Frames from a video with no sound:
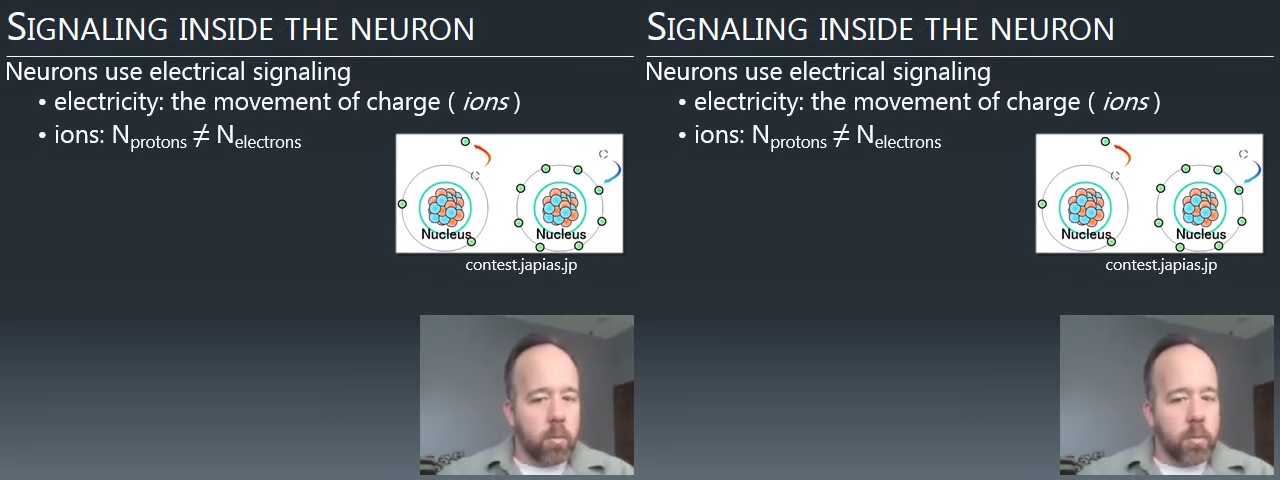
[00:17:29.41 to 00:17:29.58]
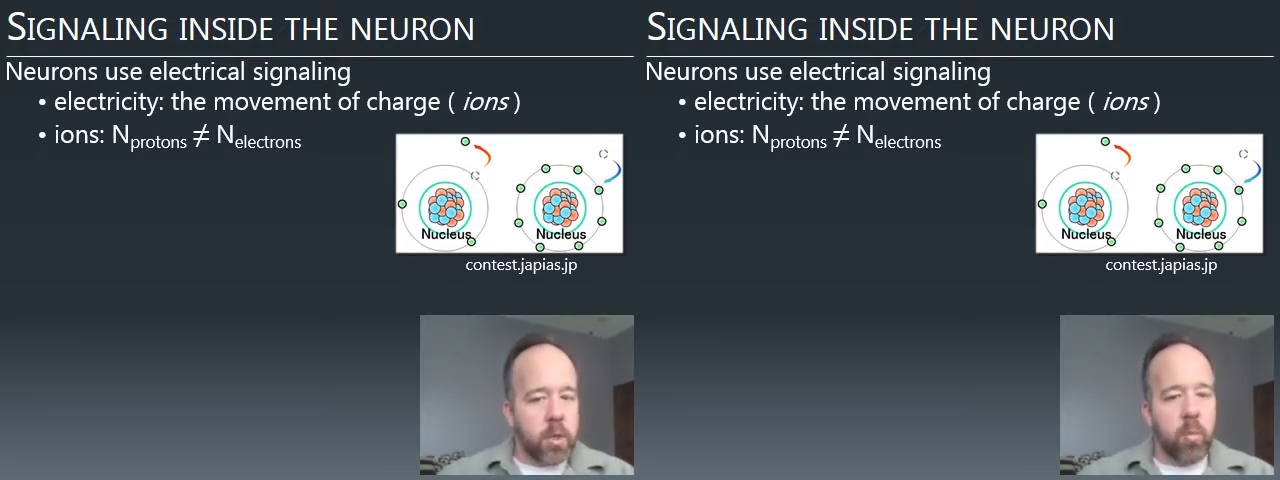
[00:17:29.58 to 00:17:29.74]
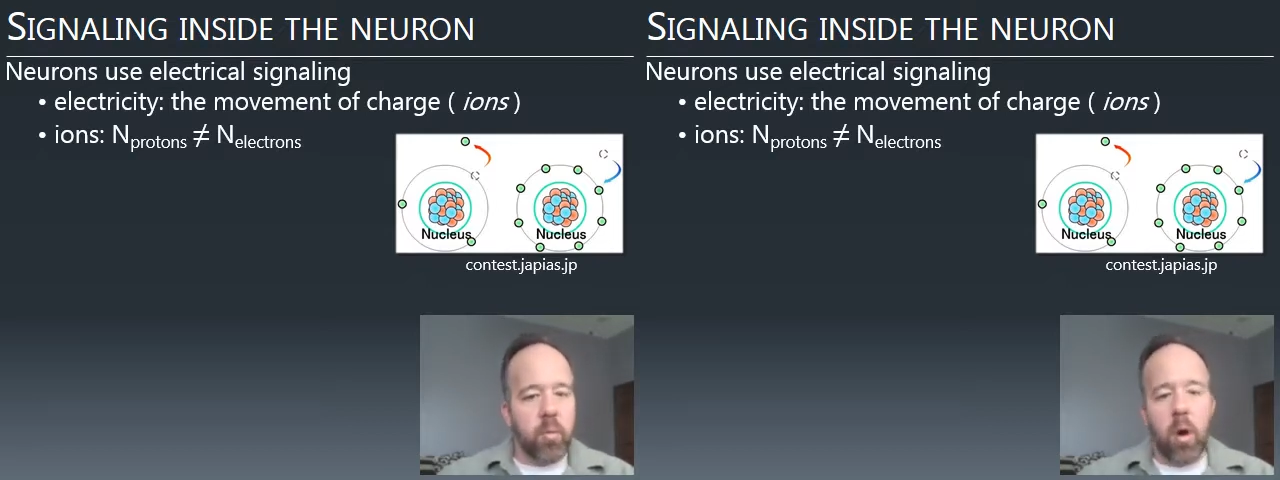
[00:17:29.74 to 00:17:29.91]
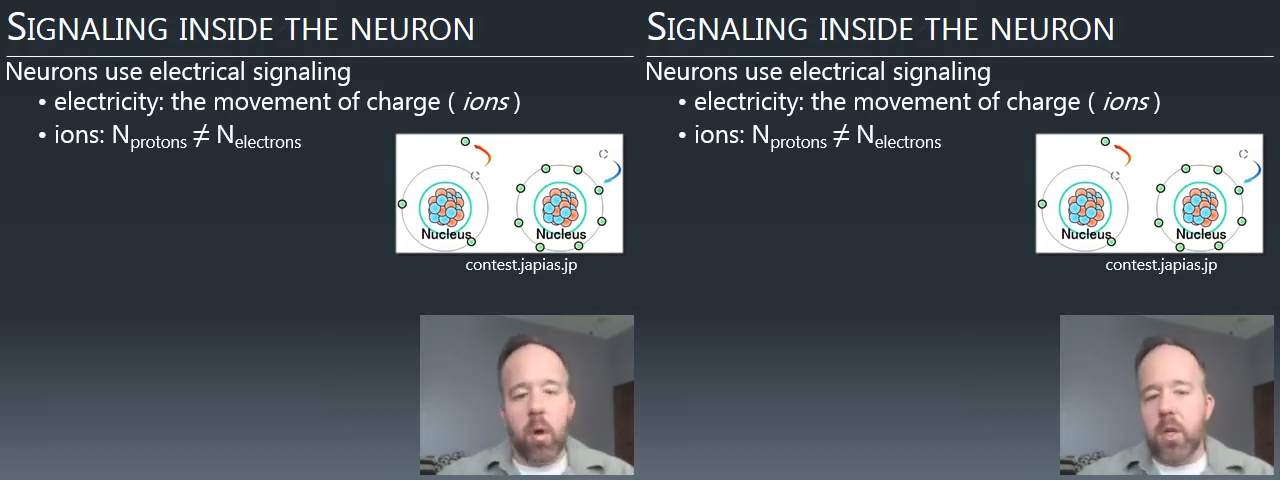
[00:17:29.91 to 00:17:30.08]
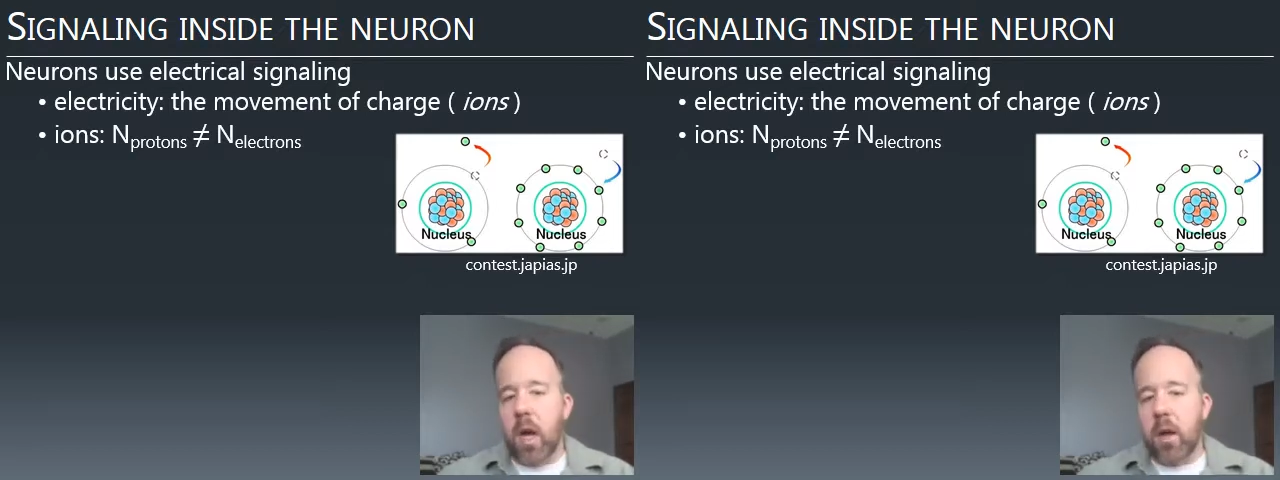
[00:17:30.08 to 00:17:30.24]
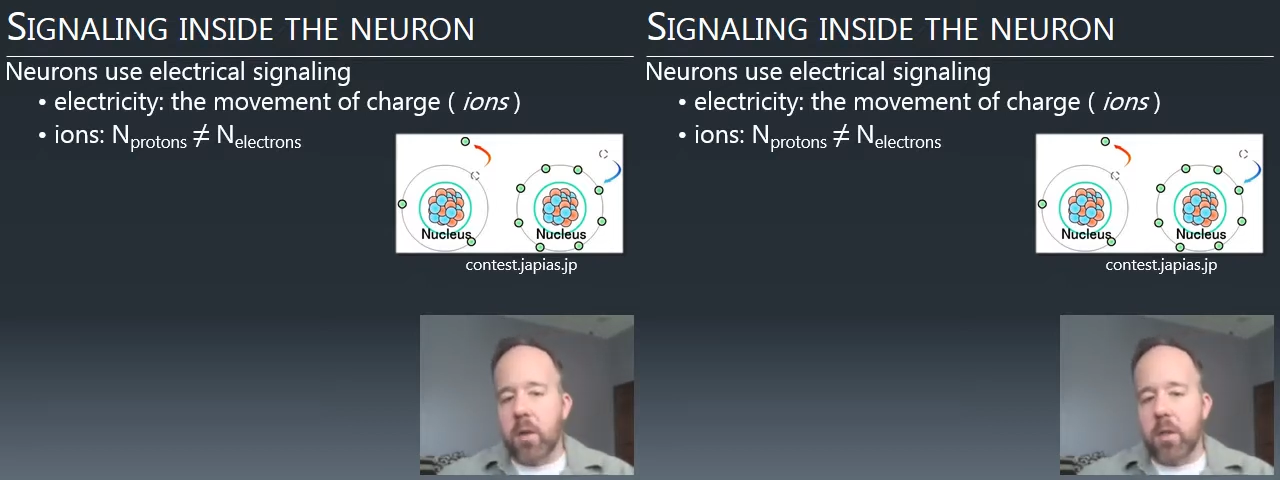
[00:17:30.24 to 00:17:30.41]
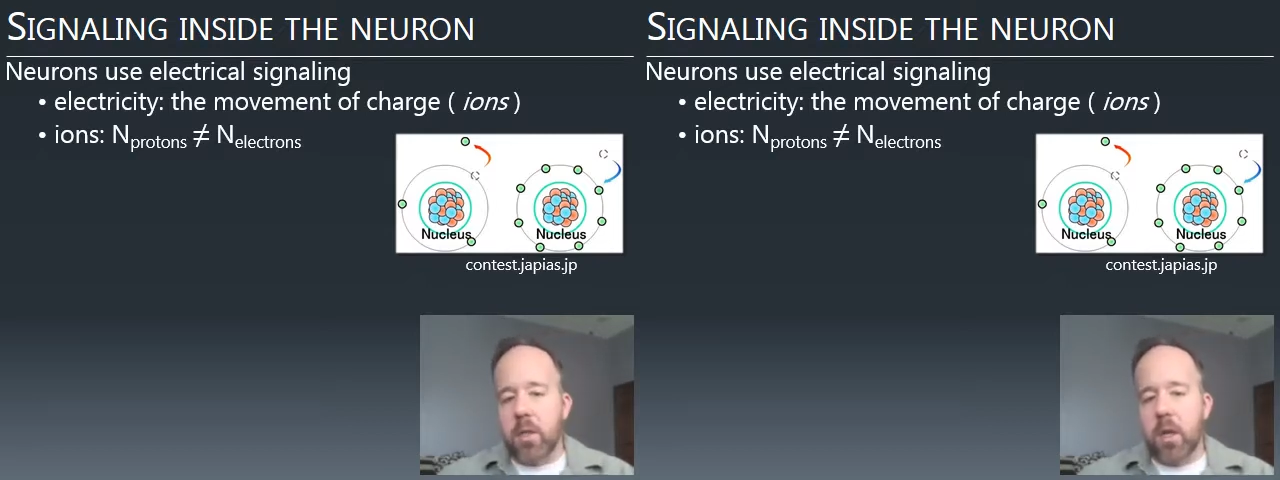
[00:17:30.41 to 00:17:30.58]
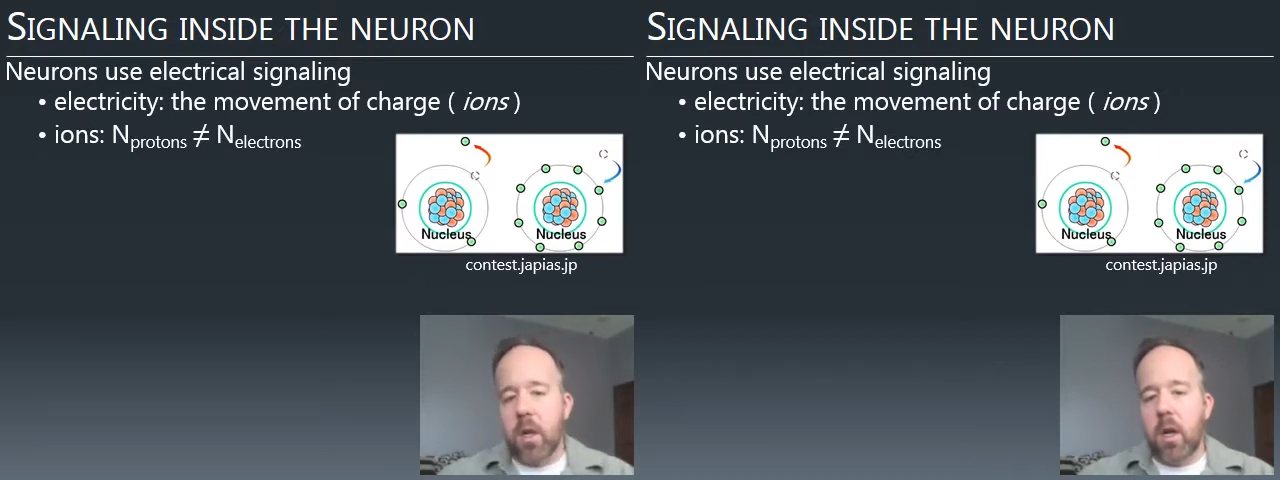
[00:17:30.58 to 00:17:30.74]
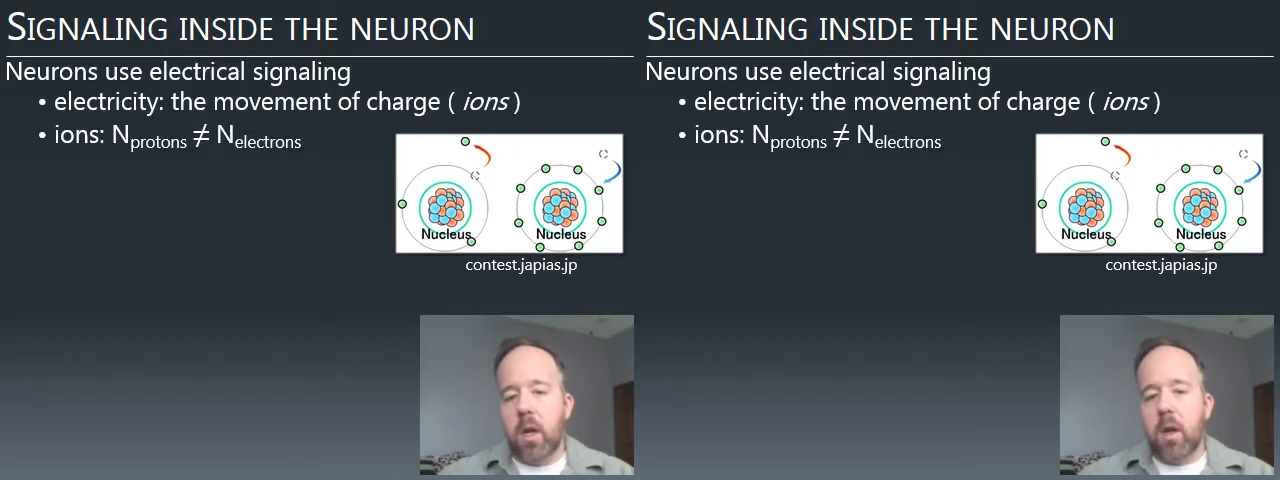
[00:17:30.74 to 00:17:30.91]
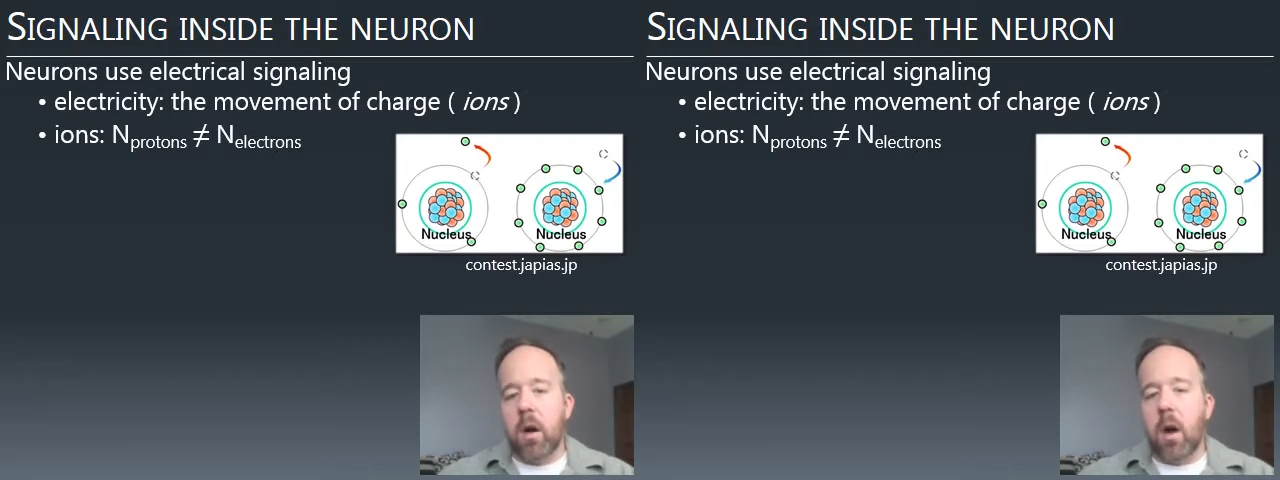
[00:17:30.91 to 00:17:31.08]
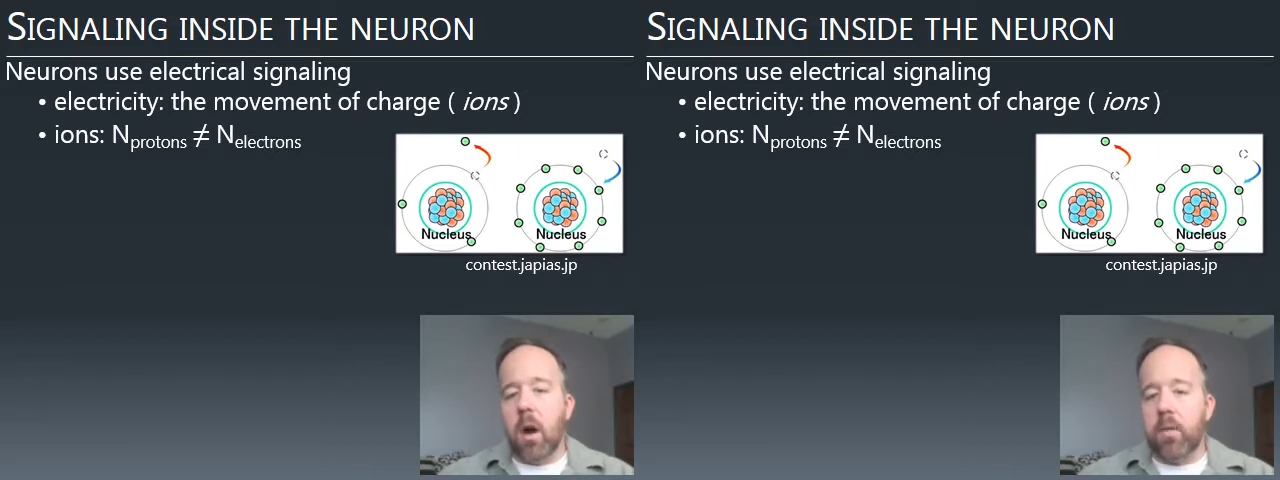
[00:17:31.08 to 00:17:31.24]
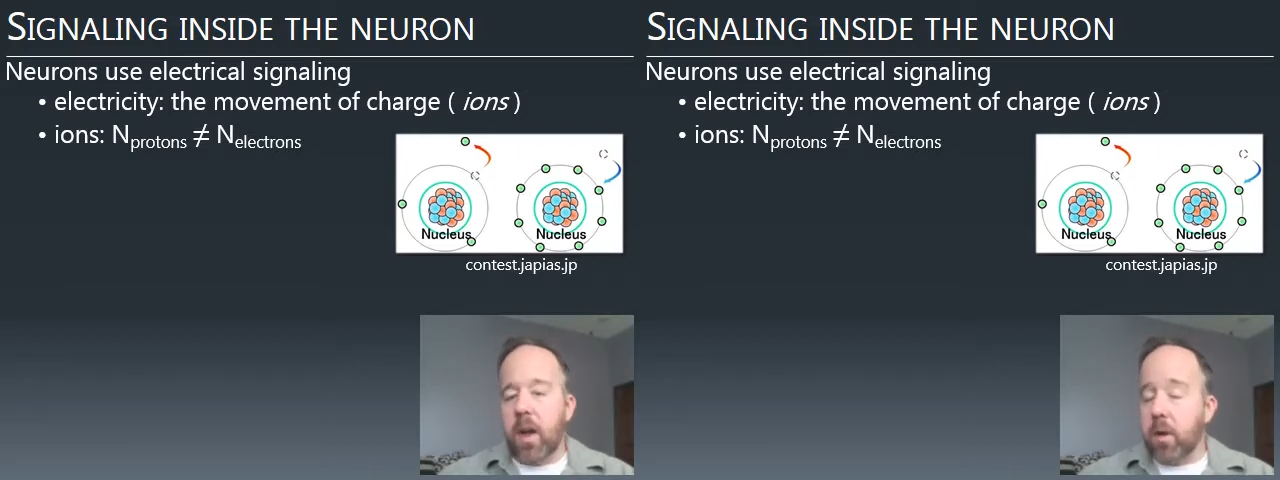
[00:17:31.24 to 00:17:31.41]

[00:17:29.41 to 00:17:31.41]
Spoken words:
So protons are found